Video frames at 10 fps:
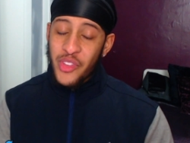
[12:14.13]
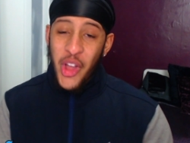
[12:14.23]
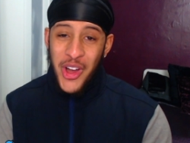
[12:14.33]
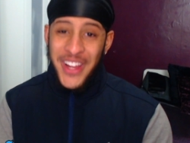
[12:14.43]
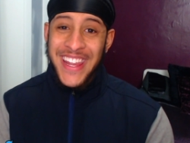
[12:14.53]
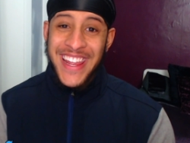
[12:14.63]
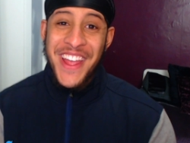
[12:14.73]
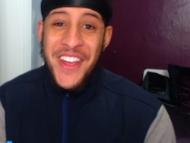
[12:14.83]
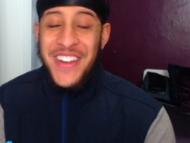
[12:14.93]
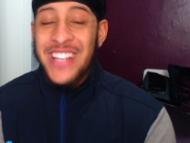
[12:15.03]
oi,
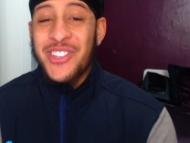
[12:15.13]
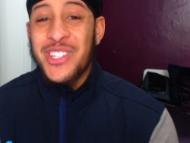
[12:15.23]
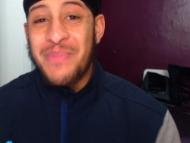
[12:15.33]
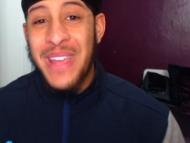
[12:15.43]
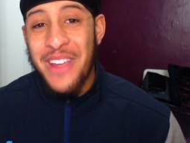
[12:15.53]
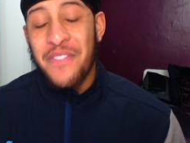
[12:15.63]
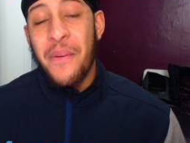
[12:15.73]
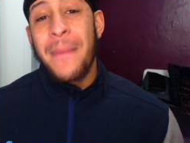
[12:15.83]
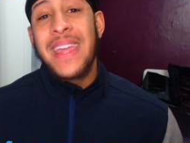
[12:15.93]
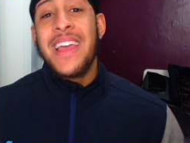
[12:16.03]
that is going to be it
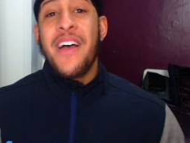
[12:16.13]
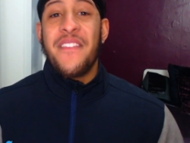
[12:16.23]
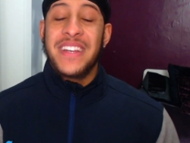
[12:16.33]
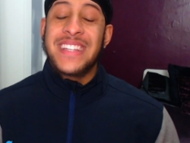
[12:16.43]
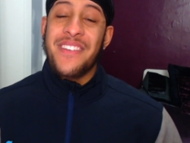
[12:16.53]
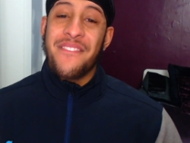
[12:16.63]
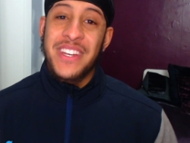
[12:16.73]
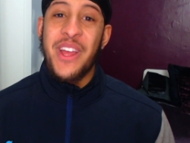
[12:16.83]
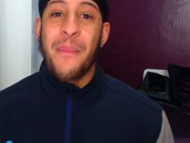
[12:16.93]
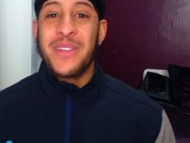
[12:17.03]
from me for this
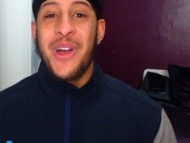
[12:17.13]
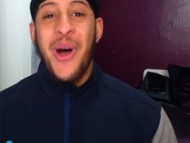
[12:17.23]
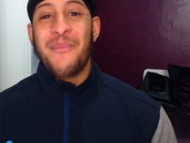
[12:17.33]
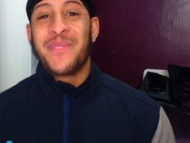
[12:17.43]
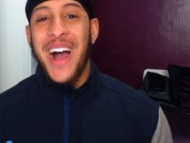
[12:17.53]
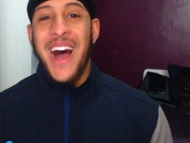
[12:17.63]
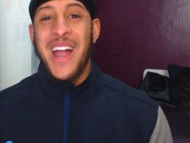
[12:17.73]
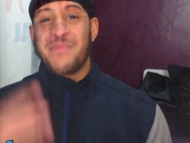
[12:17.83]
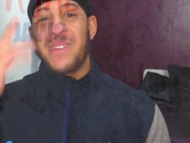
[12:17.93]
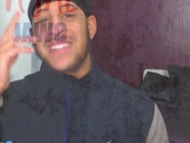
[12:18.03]
video. But yo, I'm
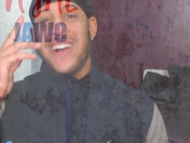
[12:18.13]
gone. Peace out.